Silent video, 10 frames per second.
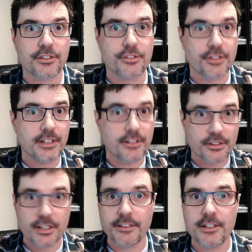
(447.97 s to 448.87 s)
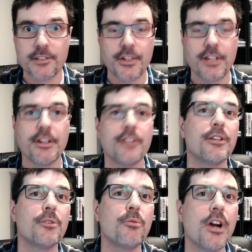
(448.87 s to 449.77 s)
You see, just like this video here that
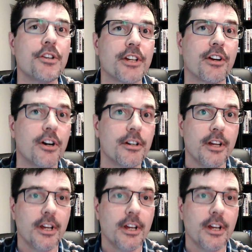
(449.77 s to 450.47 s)
you're watching on.